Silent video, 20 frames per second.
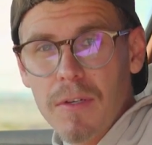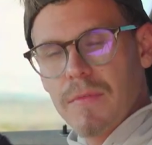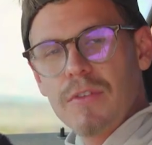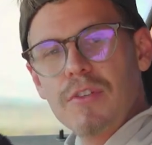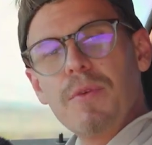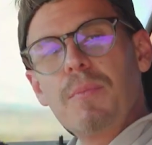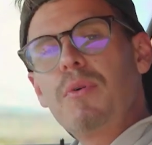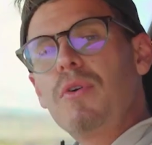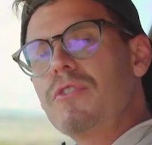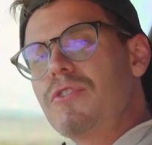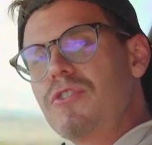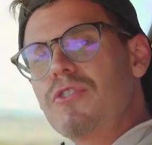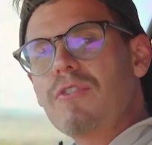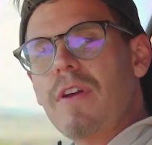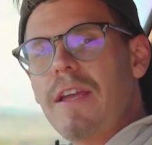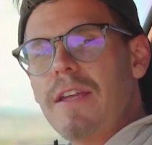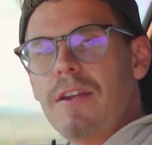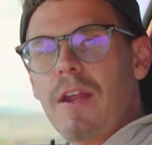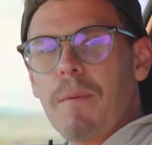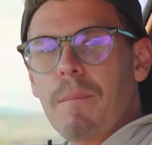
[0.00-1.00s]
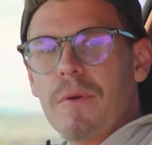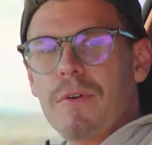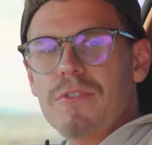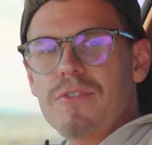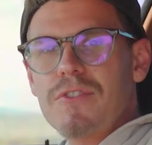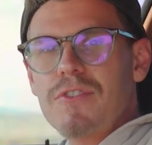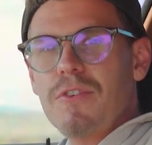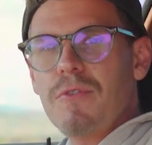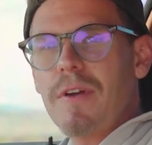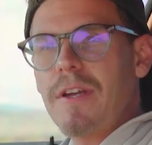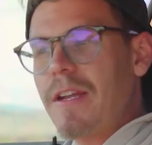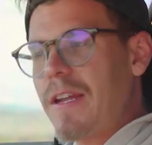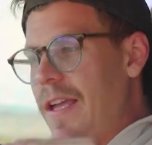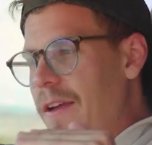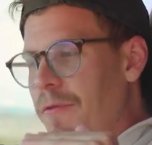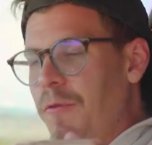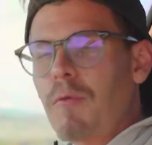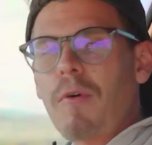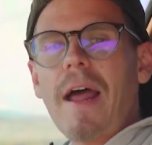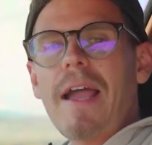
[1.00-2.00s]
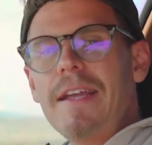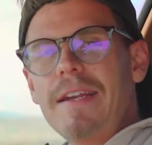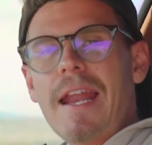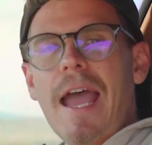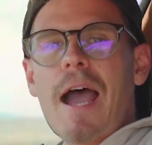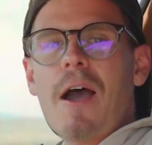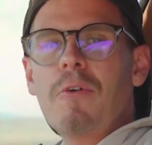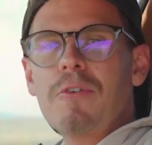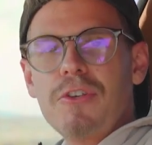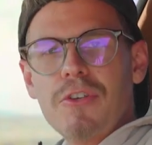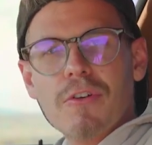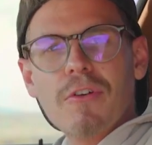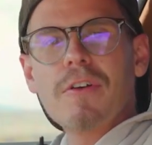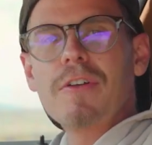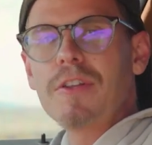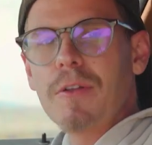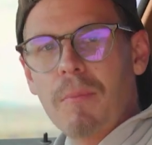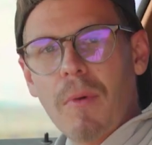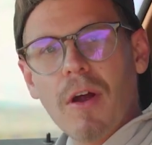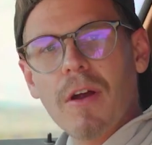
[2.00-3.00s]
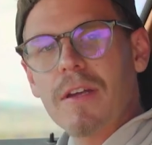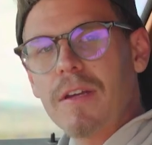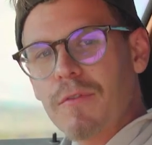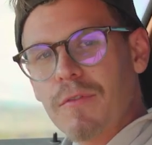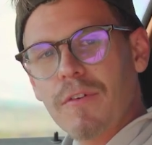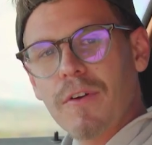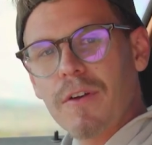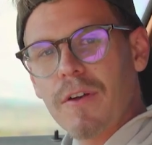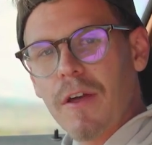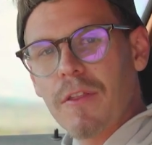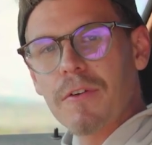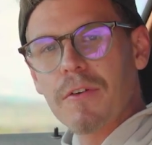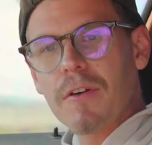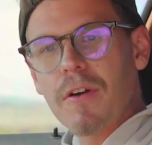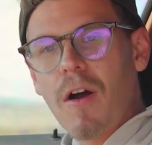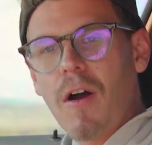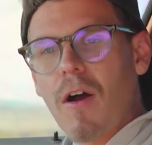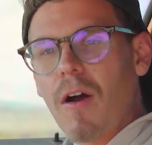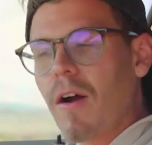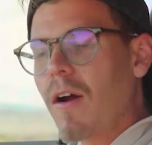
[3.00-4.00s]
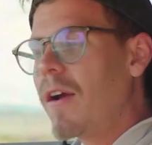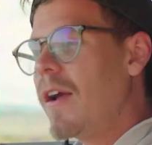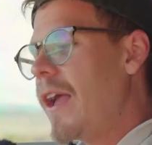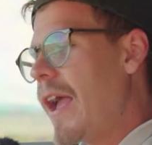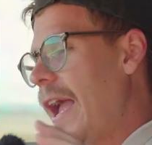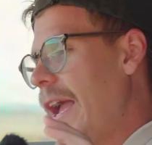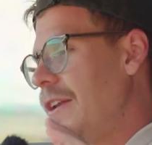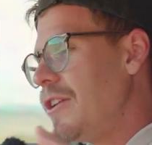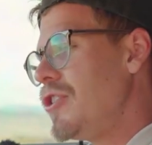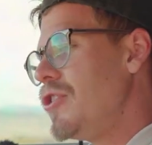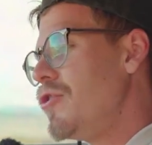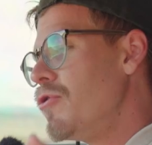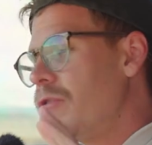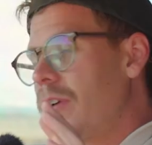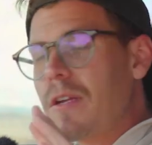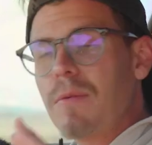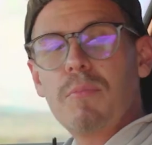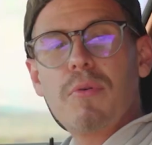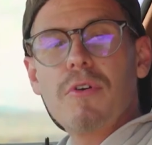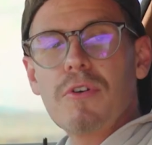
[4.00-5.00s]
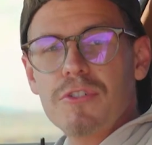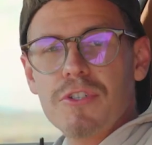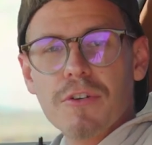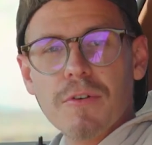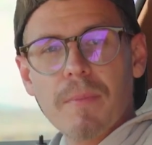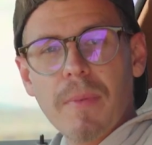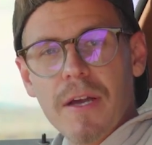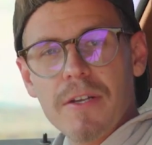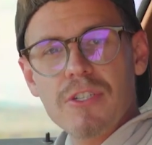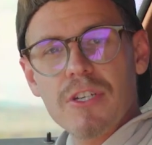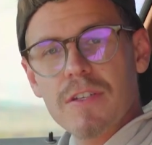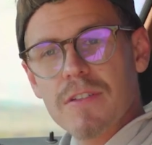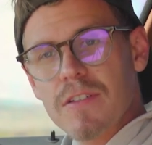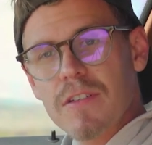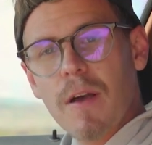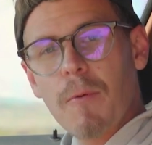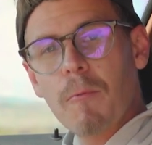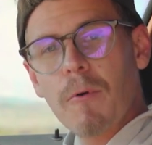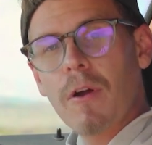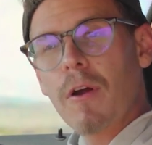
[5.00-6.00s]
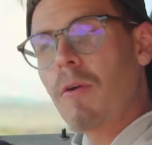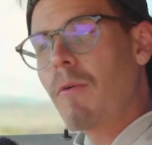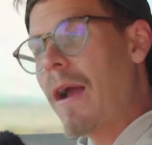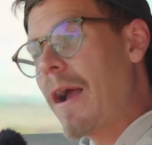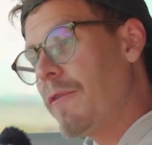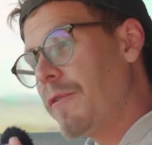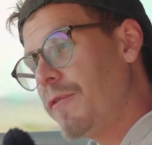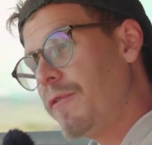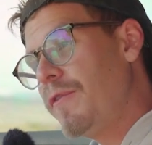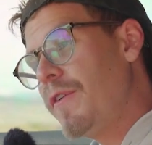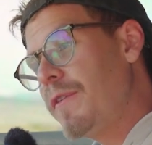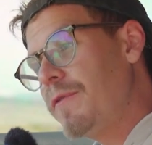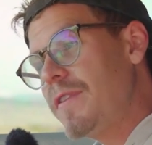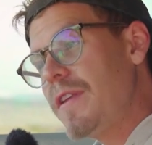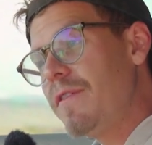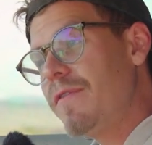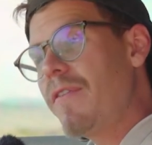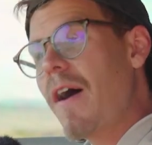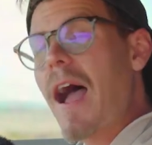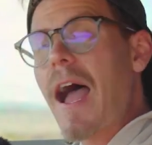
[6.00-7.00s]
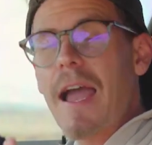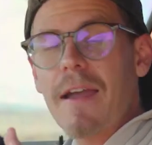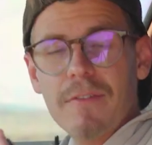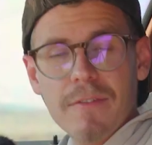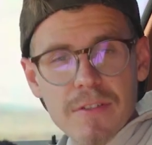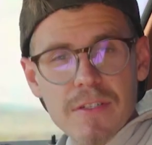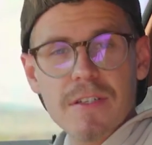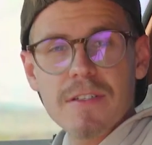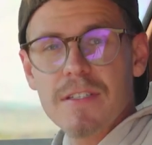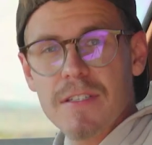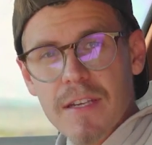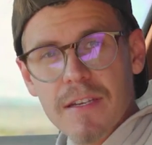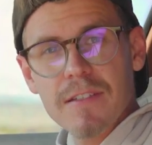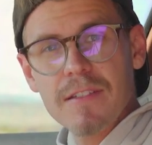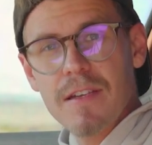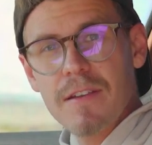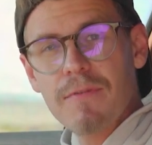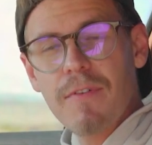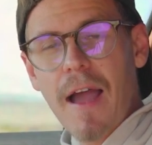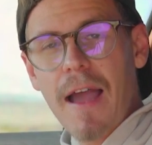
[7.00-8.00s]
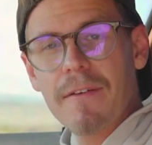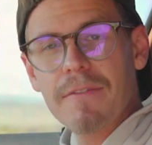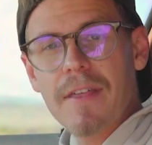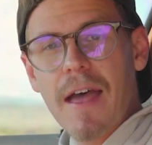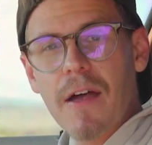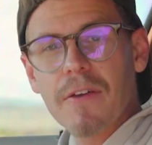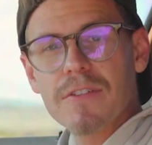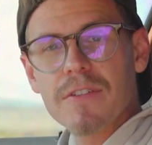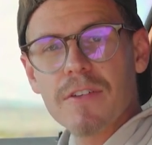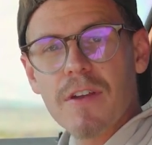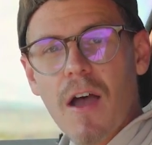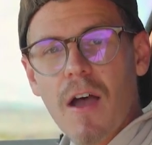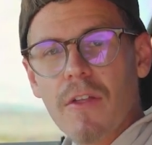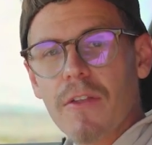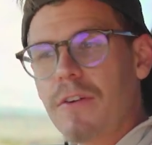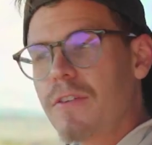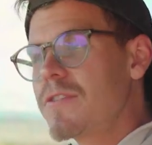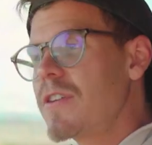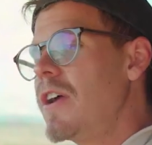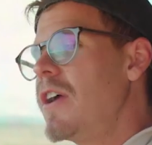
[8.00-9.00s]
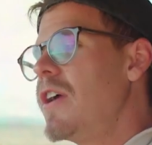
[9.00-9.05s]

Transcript: To put straight numbers to it, if right now you're in the market for another car and you can push your budget somewhere around $55,000 to $65,000,